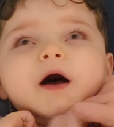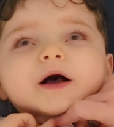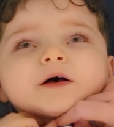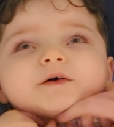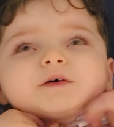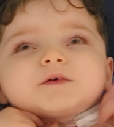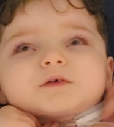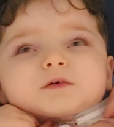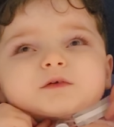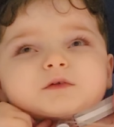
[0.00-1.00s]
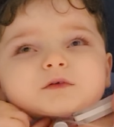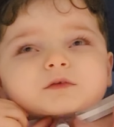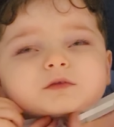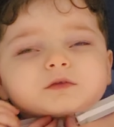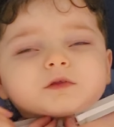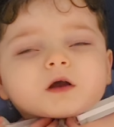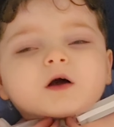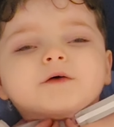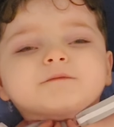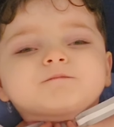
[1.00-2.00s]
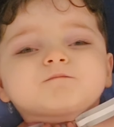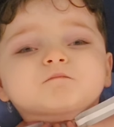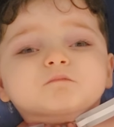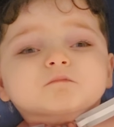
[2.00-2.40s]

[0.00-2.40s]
And now James has a new trach.